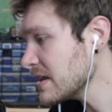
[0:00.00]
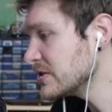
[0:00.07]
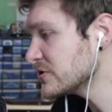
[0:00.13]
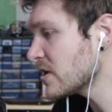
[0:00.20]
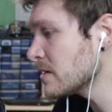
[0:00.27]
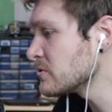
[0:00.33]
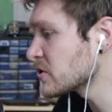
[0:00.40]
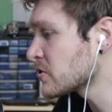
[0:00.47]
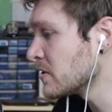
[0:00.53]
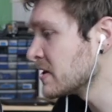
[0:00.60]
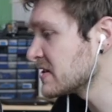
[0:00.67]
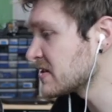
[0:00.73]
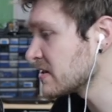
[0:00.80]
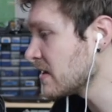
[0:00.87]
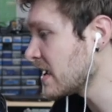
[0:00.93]
So I'm just going
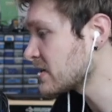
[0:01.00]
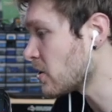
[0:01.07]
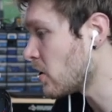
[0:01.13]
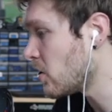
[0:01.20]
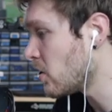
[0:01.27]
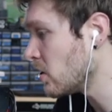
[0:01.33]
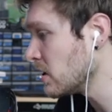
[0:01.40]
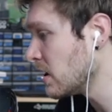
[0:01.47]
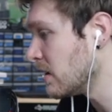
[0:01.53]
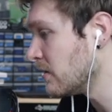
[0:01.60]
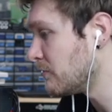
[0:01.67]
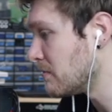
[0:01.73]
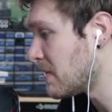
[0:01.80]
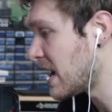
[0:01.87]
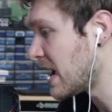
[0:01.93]
to select all
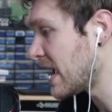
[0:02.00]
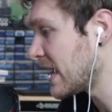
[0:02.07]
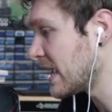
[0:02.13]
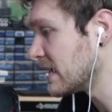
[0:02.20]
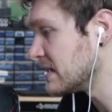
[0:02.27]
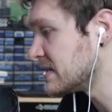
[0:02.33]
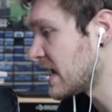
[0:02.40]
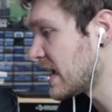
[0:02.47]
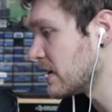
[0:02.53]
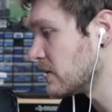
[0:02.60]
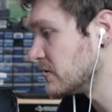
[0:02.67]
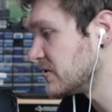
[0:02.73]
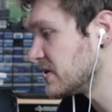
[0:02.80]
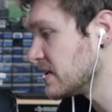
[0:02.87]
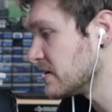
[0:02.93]
of my
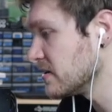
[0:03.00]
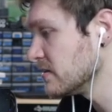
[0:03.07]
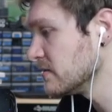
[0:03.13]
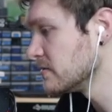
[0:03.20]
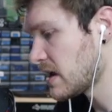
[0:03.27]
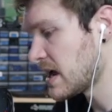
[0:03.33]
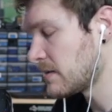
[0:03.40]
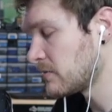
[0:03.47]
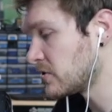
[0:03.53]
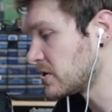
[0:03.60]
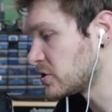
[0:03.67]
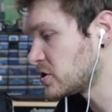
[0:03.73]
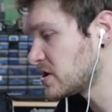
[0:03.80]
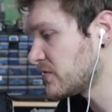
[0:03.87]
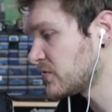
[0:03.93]
diodes here. I'm going to
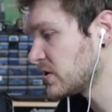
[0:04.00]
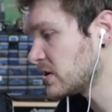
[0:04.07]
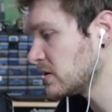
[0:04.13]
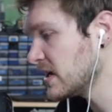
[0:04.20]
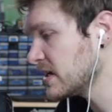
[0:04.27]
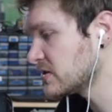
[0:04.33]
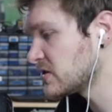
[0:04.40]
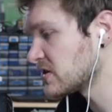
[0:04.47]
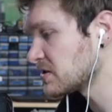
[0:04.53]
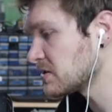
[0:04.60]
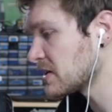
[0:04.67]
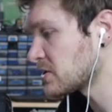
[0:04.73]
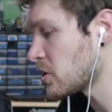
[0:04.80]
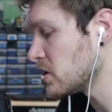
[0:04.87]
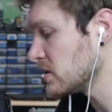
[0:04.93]
shift click to
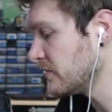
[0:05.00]
select all